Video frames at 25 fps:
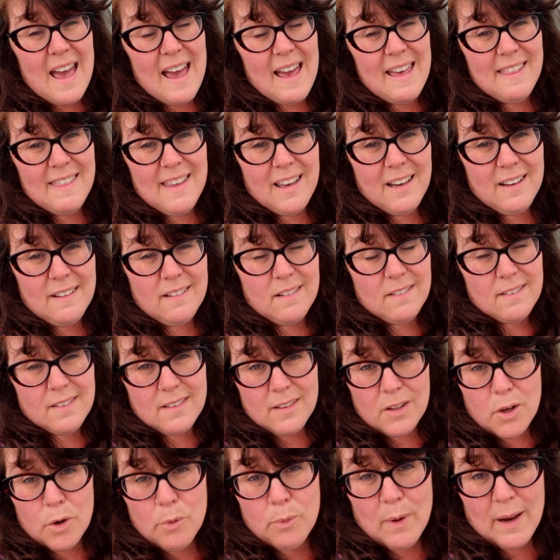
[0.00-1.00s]
and they
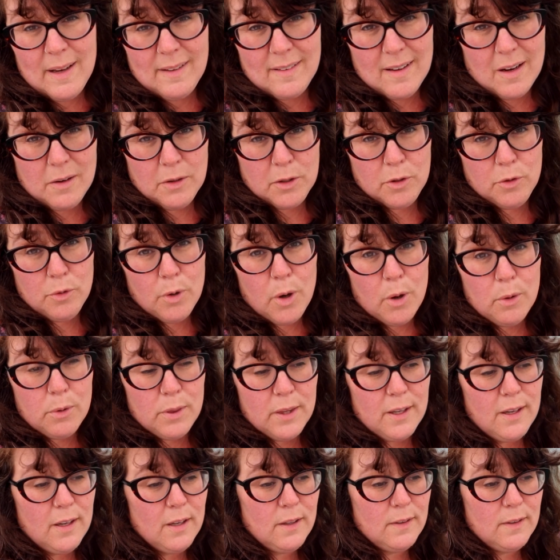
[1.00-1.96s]
slow right down in growth.